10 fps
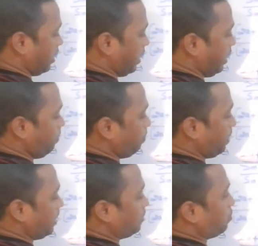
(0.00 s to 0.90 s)
In
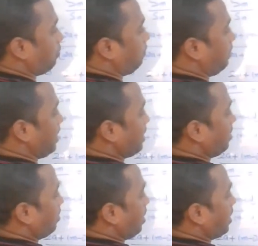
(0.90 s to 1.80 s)
place of
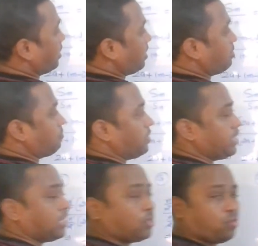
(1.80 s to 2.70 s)
n, I
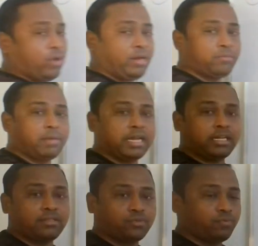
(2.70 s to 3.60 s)
require 2n
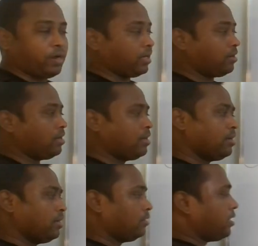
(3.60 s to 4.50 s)
minus 1.
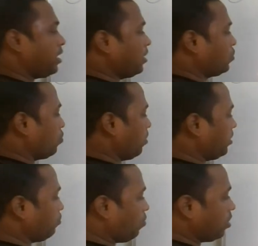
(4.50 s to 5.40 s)
That is
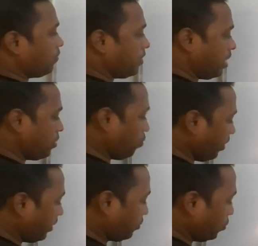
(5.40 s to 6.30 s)
only what we are
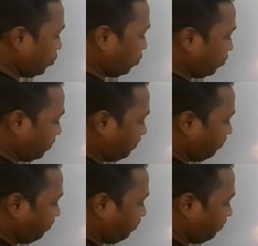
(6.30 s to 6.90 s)
going to do.